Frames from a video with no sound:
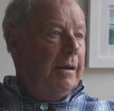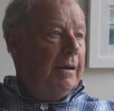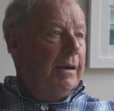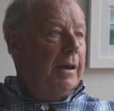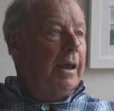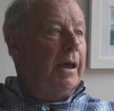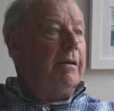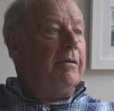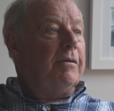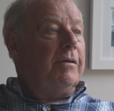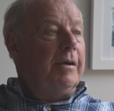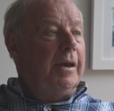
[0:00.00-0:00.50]

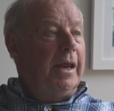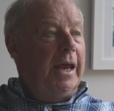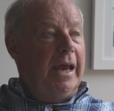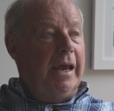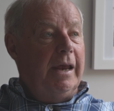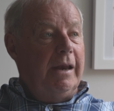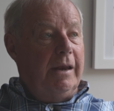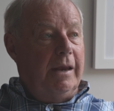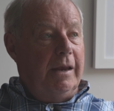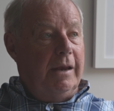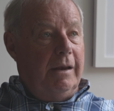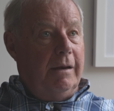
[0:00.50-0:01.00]

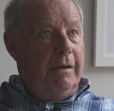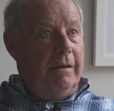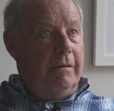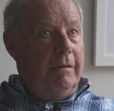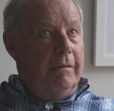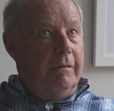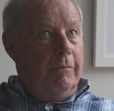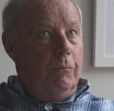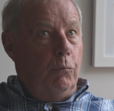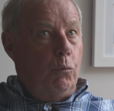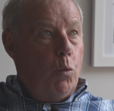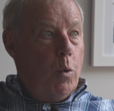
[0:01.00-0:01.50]
1981.
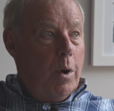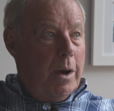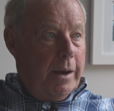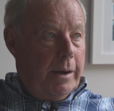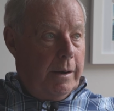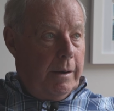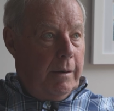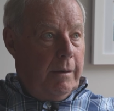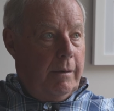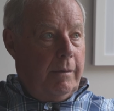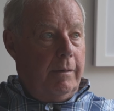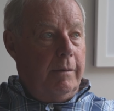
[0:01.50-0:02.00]

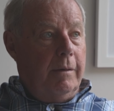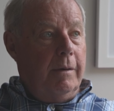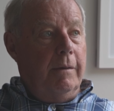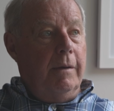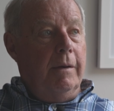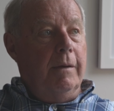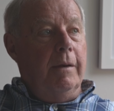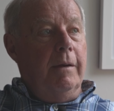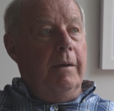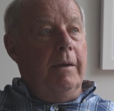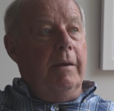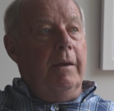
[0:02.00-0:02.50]
Yeah.
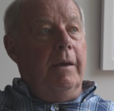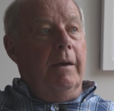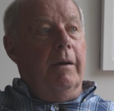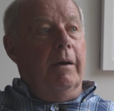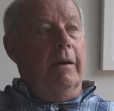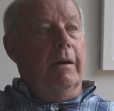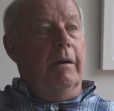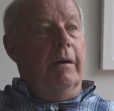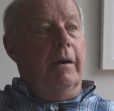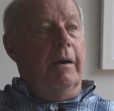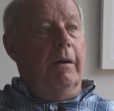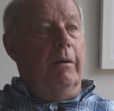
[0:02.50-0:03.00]
Right
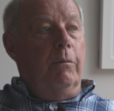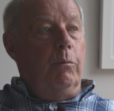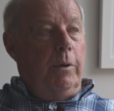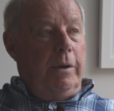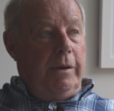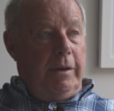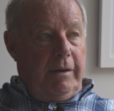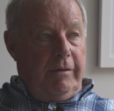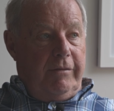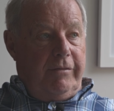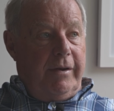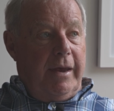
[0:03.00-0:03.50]
uh,
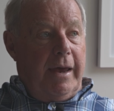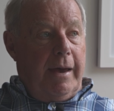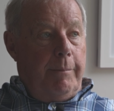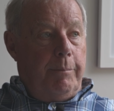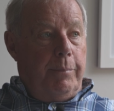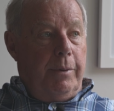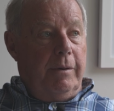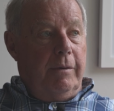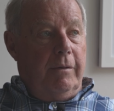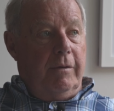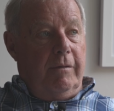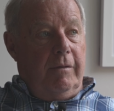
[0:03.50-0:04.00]
when this
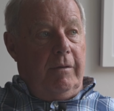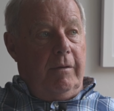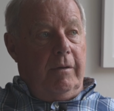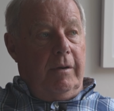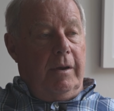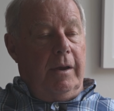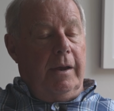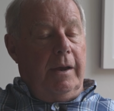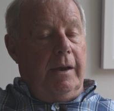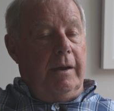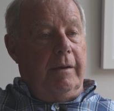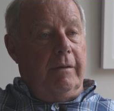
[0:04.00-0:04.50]
happened. Right.
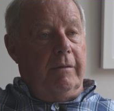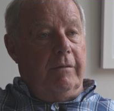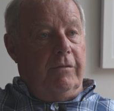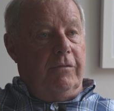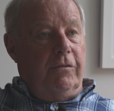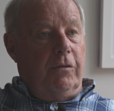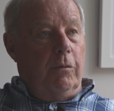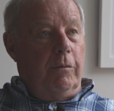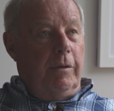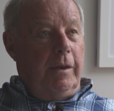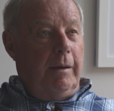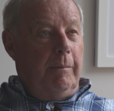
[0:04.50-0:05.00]
Uh,
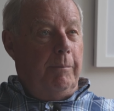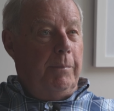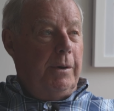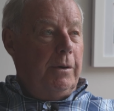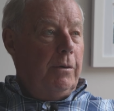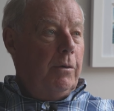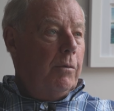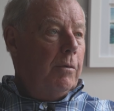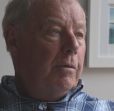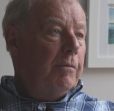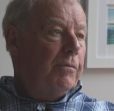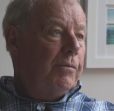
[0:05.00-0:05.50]
so they've
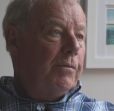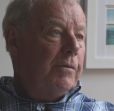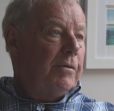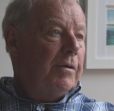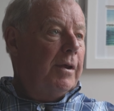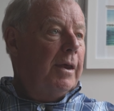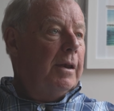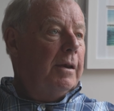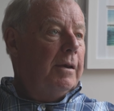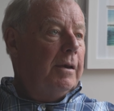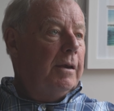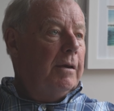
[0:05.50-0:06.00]
been going for
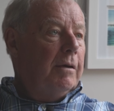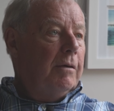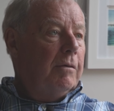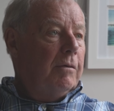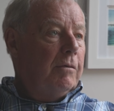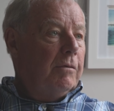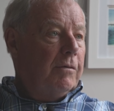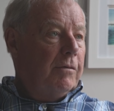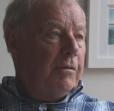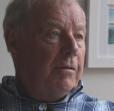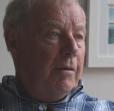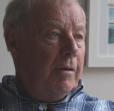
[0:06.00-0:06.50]
10
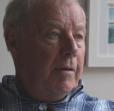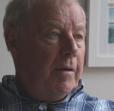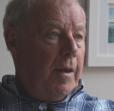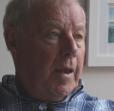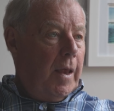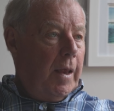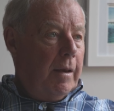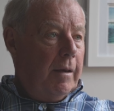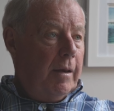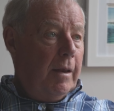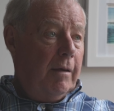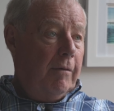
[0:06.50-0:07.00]
years.
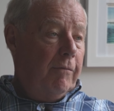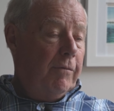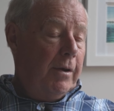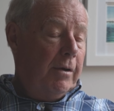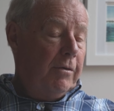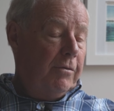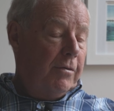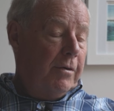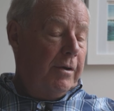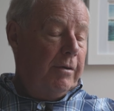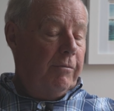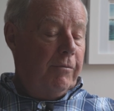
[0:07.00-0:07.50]
Yeah. They
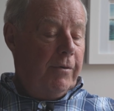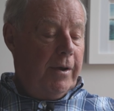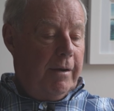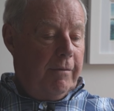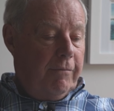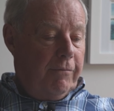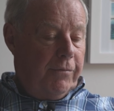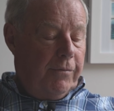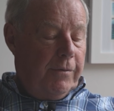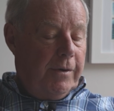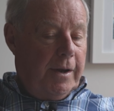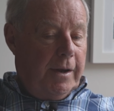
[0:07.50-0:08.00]
eventually
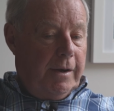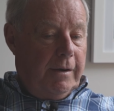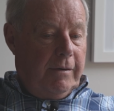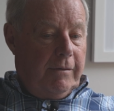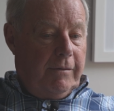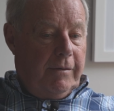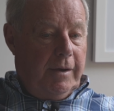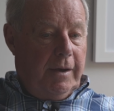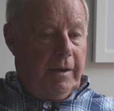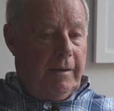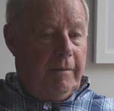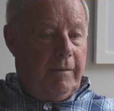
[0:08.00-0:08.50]
ran for
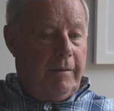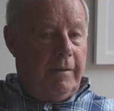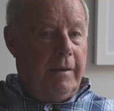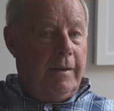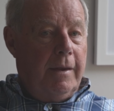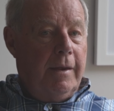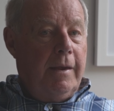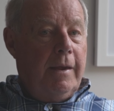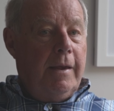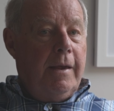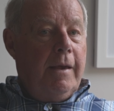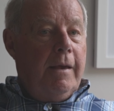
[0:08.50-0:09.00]
19.
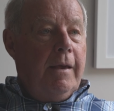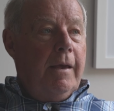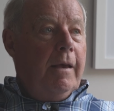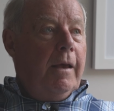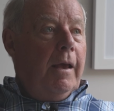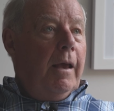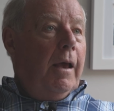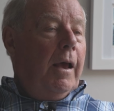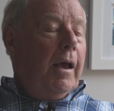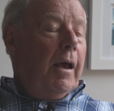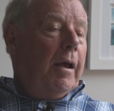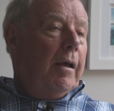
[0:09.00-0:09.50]

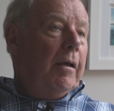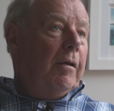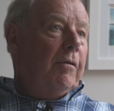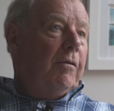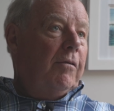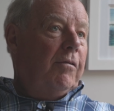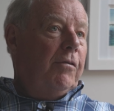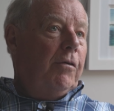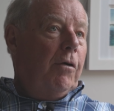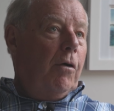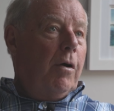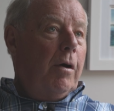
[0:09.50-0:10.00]

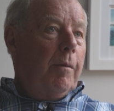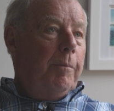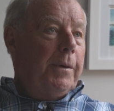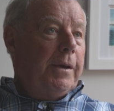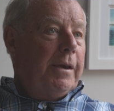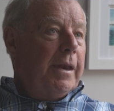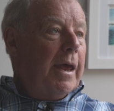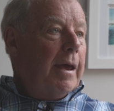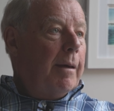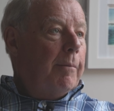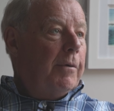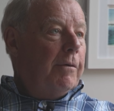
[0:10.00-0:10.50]
So I'll be
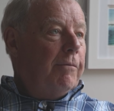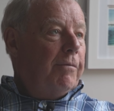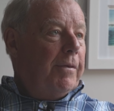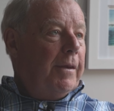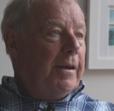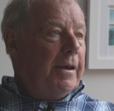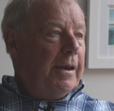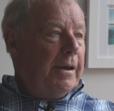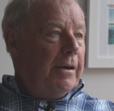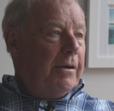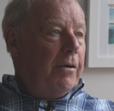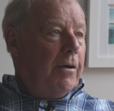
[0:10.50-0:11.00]
damned if
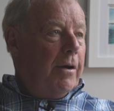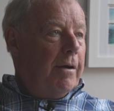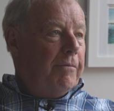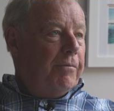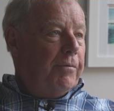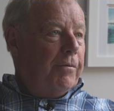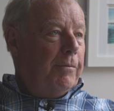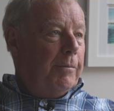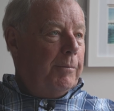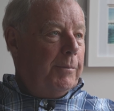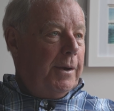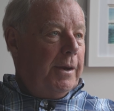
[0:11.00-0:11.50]
they didn't
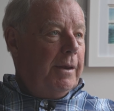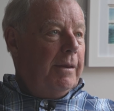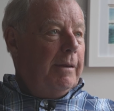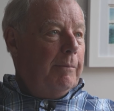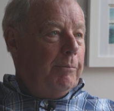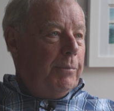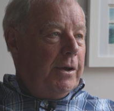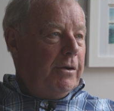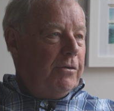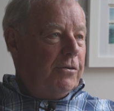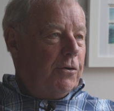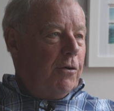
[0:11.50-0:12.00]
offer me
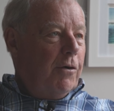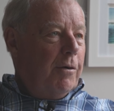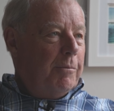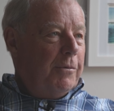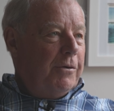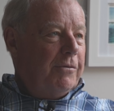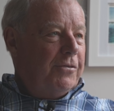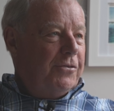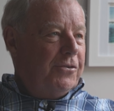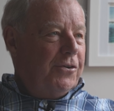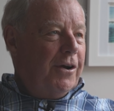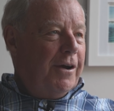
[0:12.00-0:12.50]
the
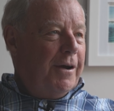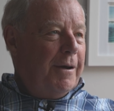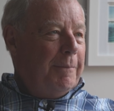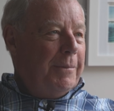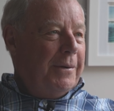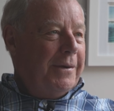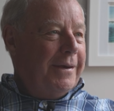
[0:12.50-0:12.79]
beachcomber's job.